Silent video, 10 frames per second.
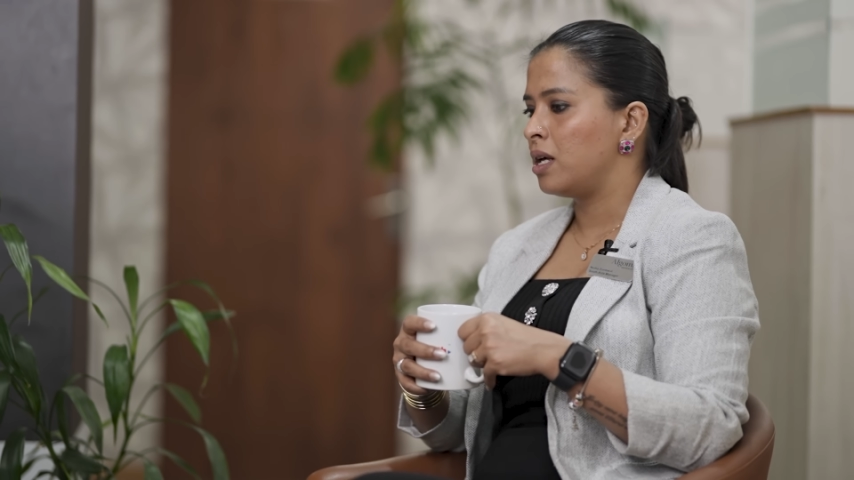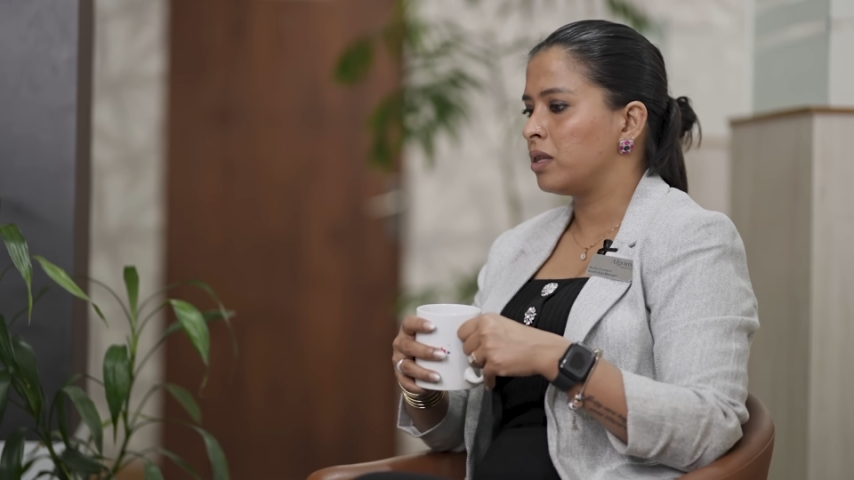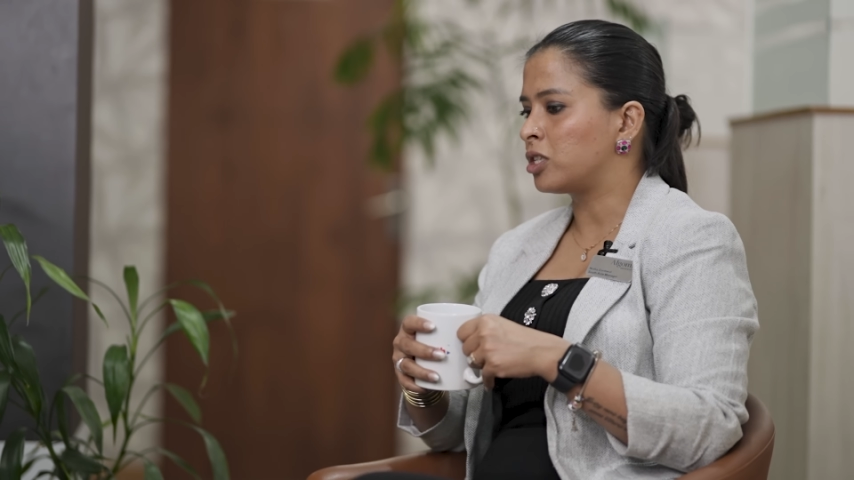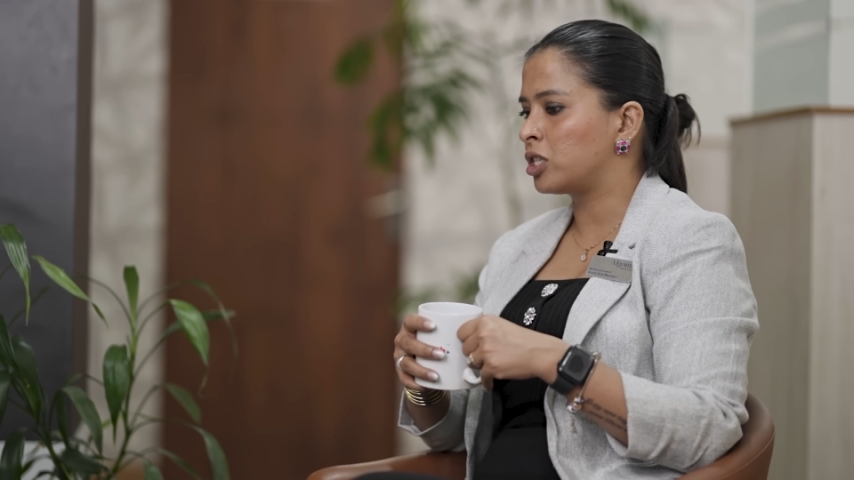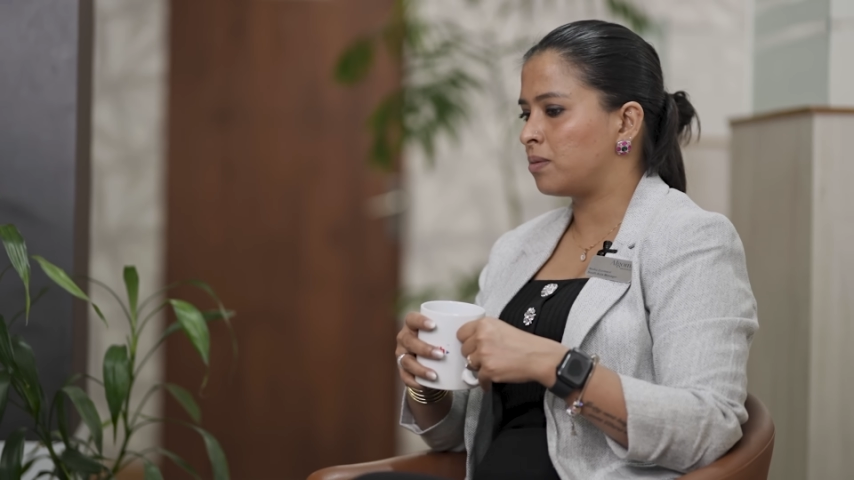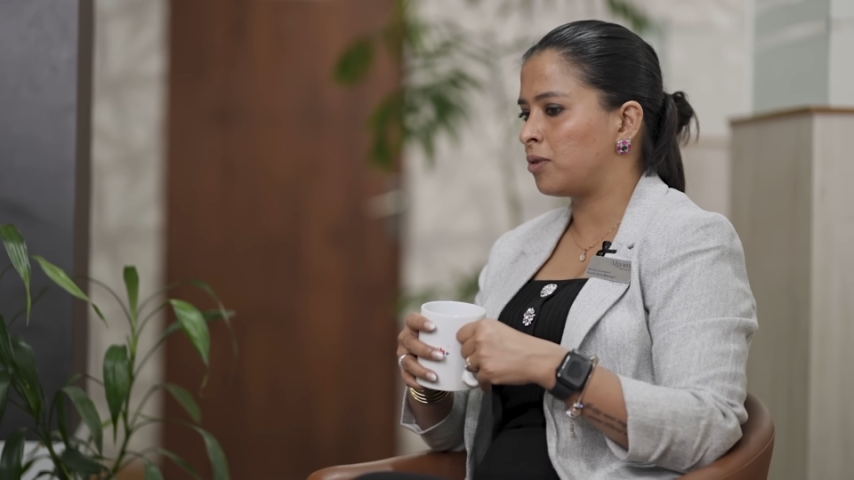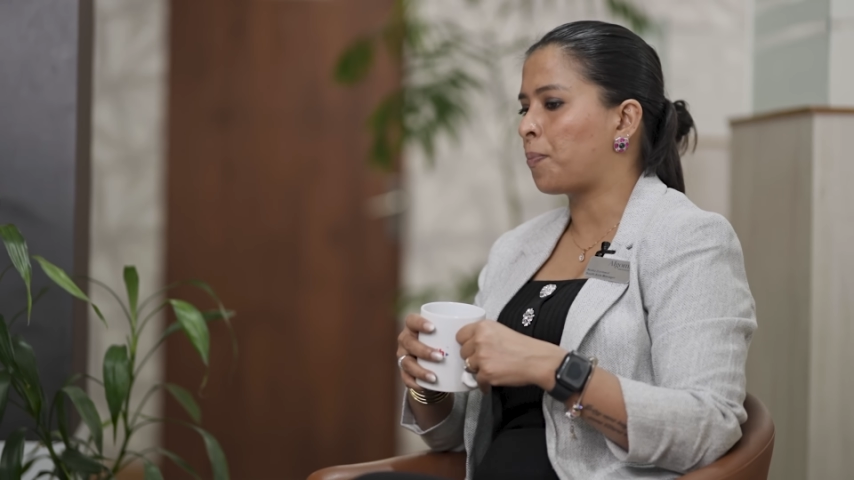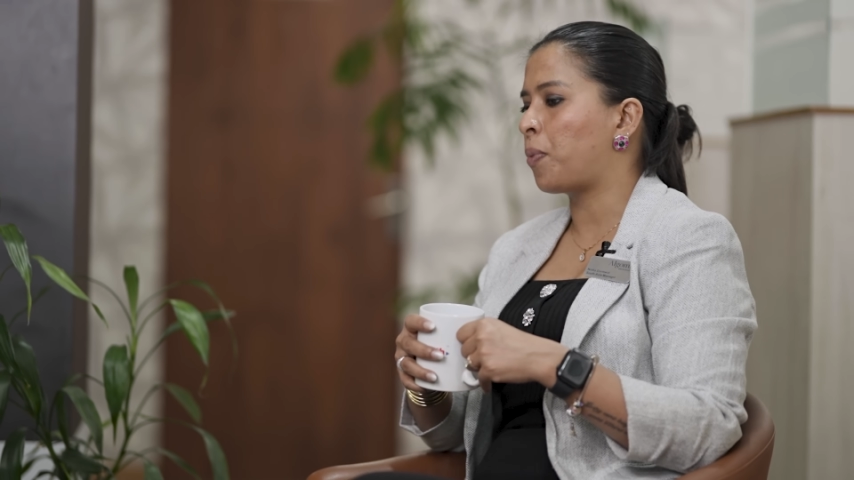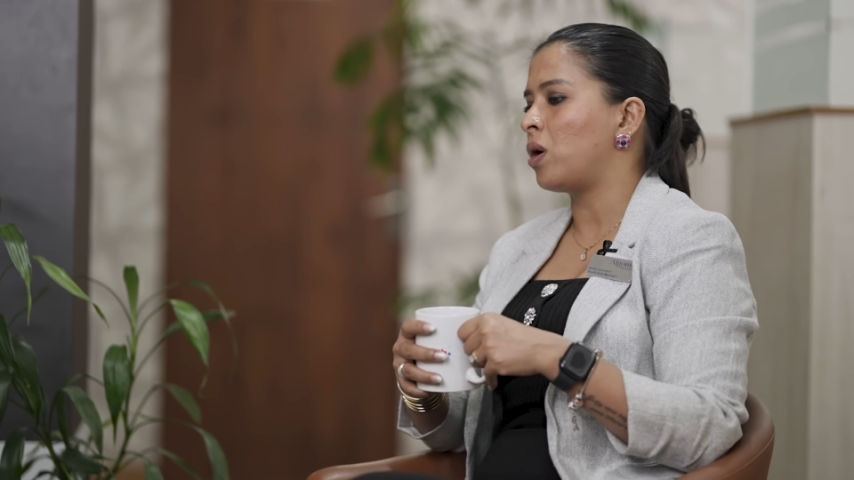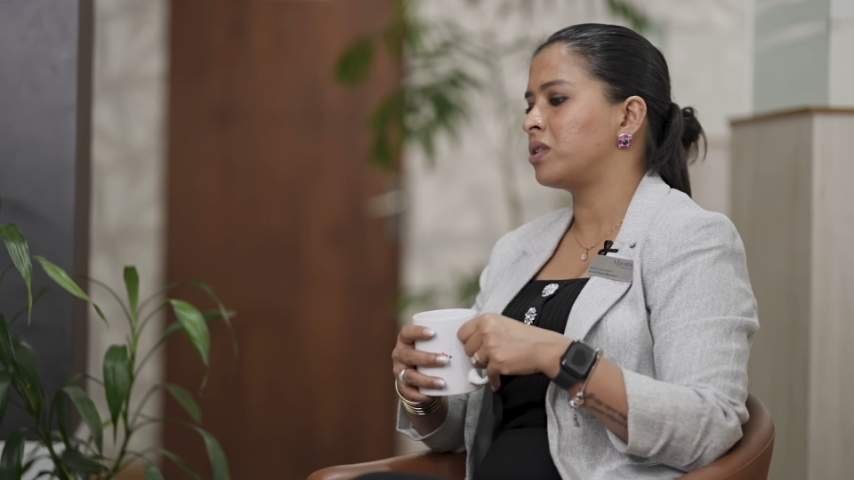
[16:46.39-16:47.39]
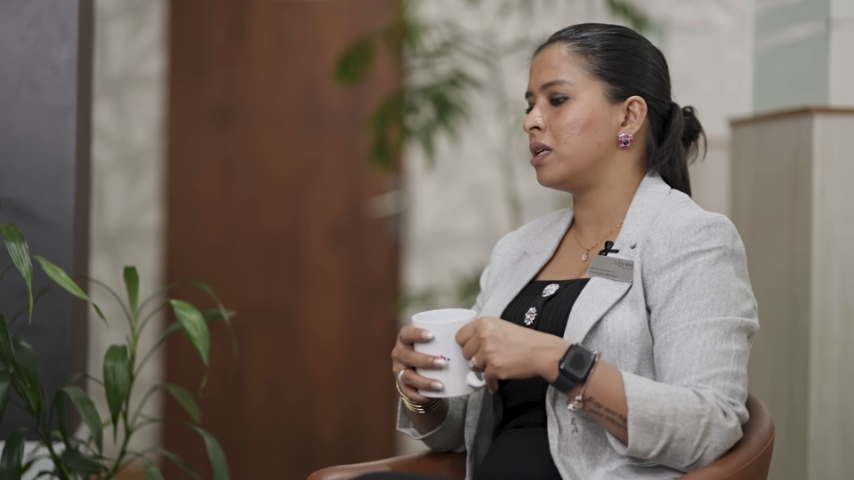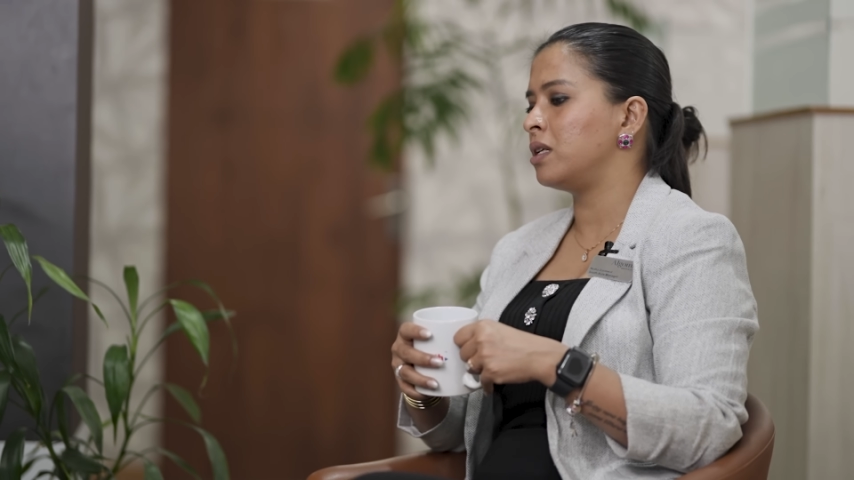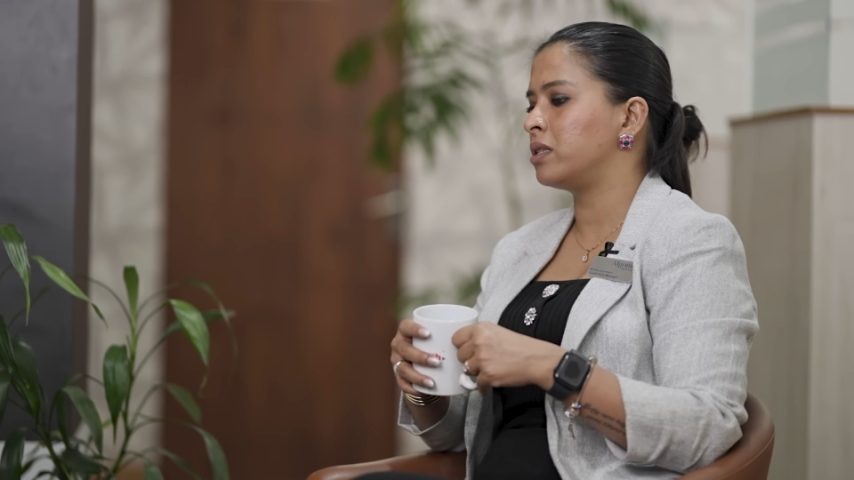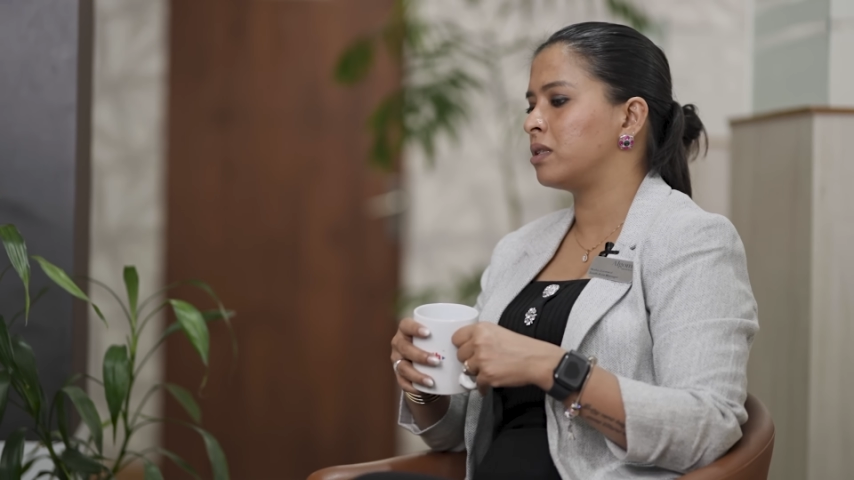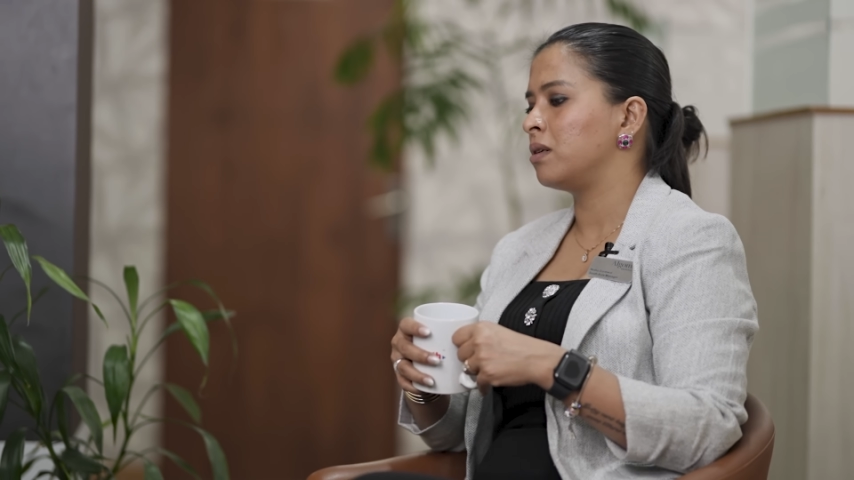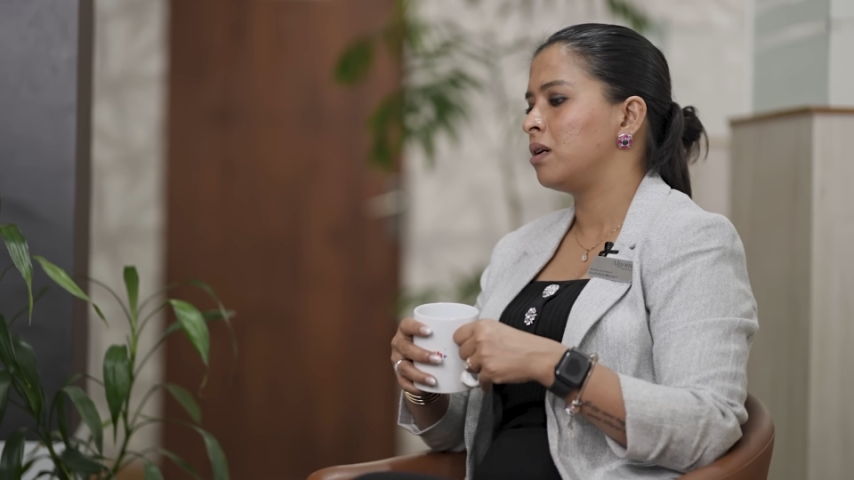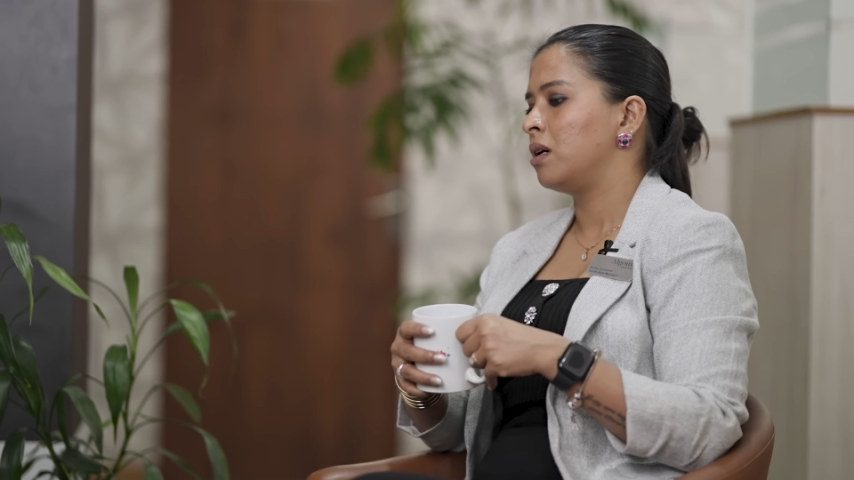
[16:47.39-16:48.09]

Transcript: the process,